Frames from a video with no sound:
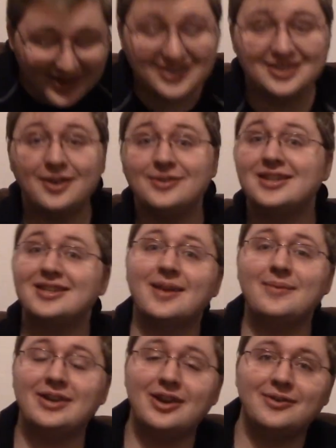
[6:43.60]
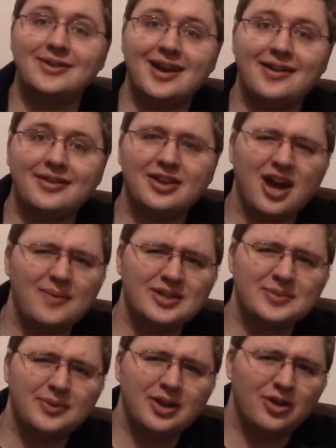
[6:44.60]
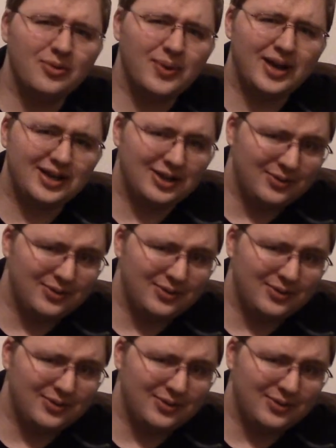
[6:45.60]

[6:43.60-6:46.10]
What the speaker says: so just let me know down in the comments below what you